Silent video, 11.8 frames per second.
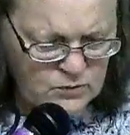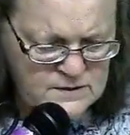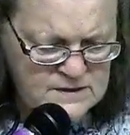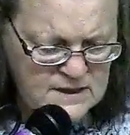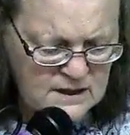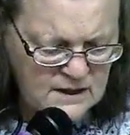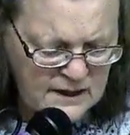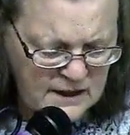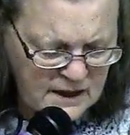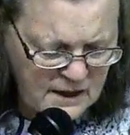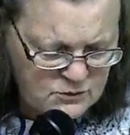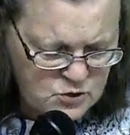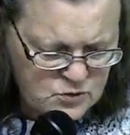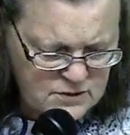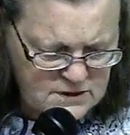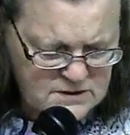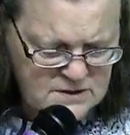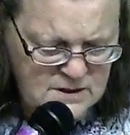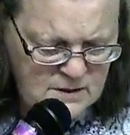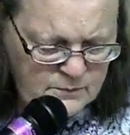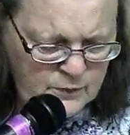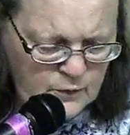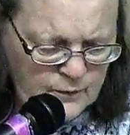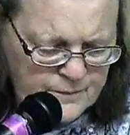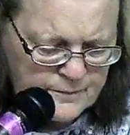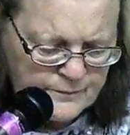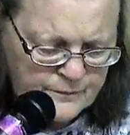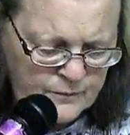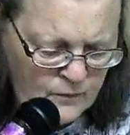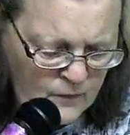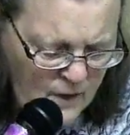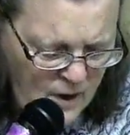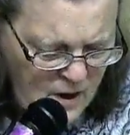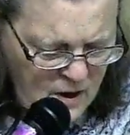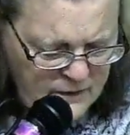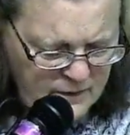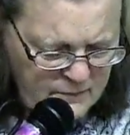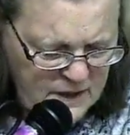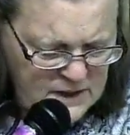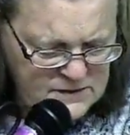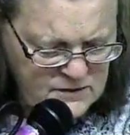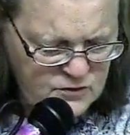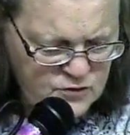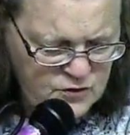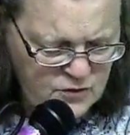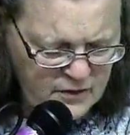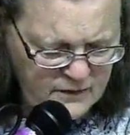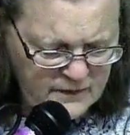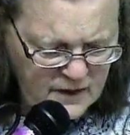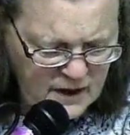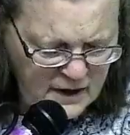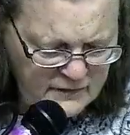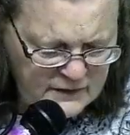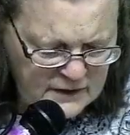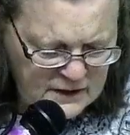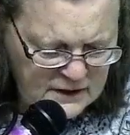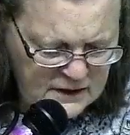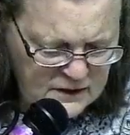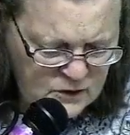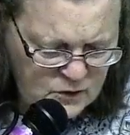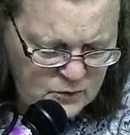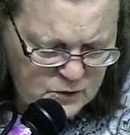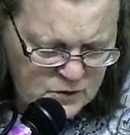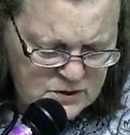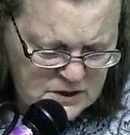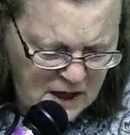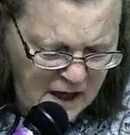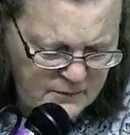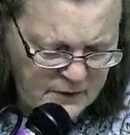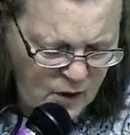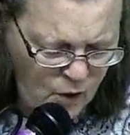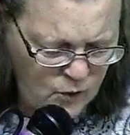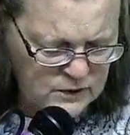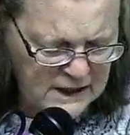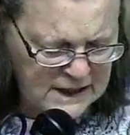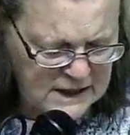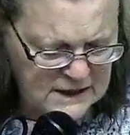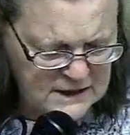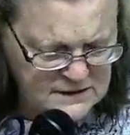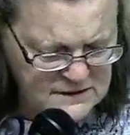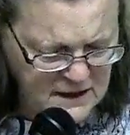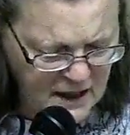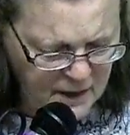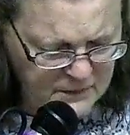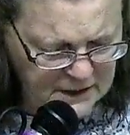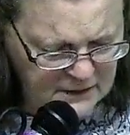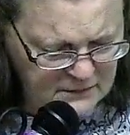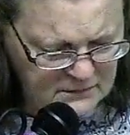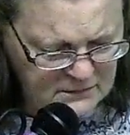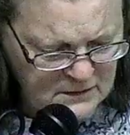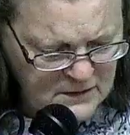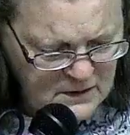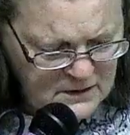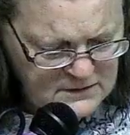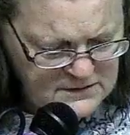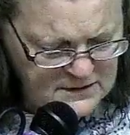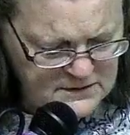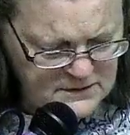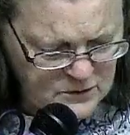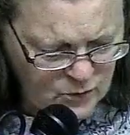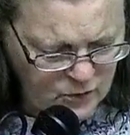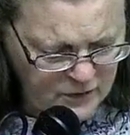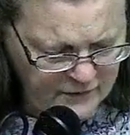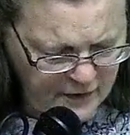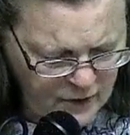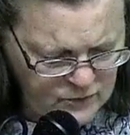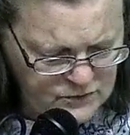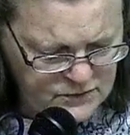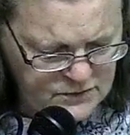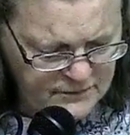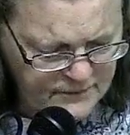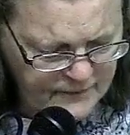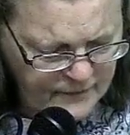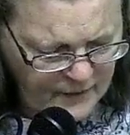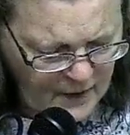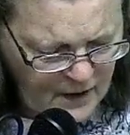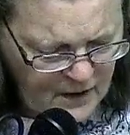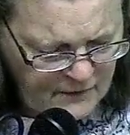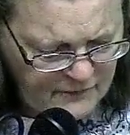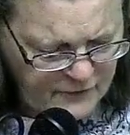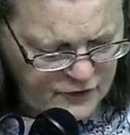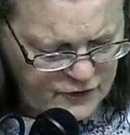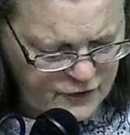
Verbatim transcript: will suddenly come to his temple. The messenger of the covenant in whom you delight, behold, he is coming, says the Lord of hosts. Verse